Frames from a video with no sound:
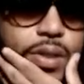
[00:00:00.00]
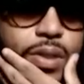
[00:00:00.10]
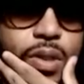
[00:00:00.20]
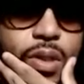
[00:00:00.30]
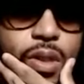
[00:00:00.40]

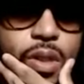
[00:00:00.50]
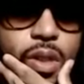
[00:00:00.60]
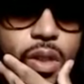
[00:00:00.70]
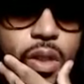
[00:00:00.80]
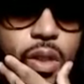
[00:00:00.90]

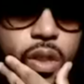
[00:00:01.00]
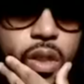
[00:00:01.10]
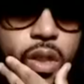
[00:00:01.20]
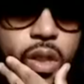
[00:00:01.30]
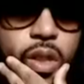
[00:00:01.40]

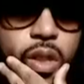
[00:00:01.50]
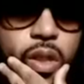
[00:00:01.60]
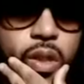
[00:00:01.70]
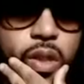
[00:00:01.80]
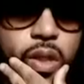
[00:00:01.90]

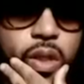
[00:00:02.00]
[no speech]